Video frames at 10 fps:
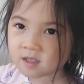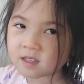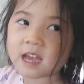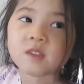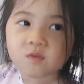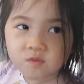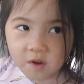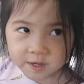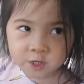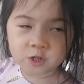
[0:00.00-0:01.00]
that's
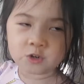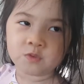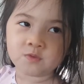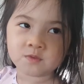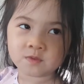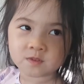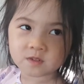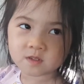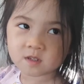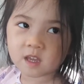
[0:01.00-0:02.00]
right to do.
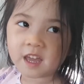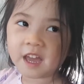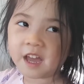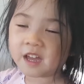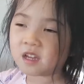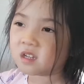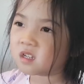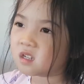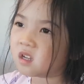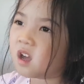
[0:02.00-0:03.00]
Yes, it's the right thing to do.
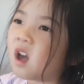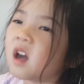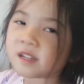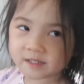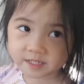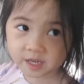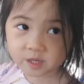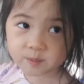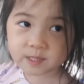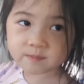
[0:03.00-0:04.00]

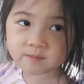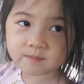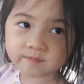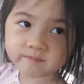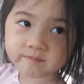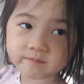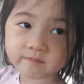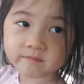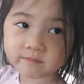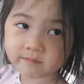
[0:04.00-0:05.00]
Excuse me. Oh, you're
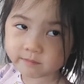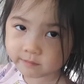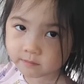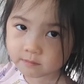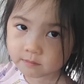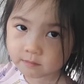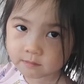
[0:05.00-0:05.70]
so excused. Next time, cover your